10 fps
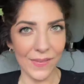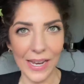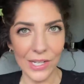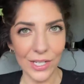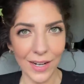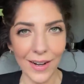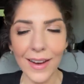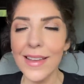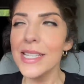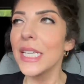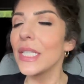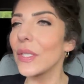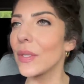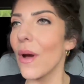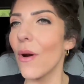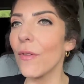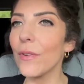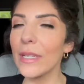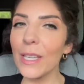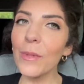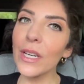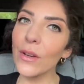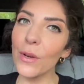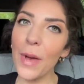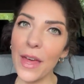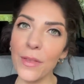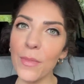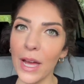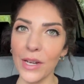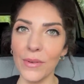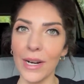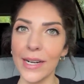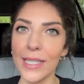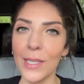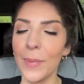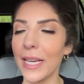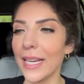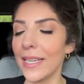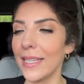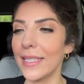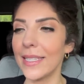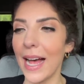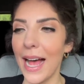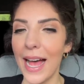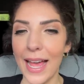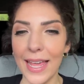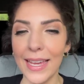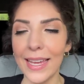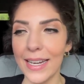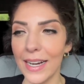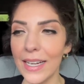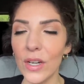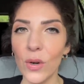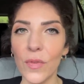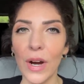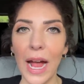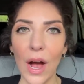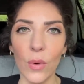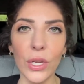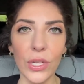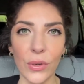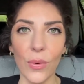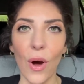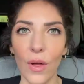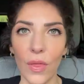adventure. So first I'm gonna go to Bath and Body Works because I cannot get over how cute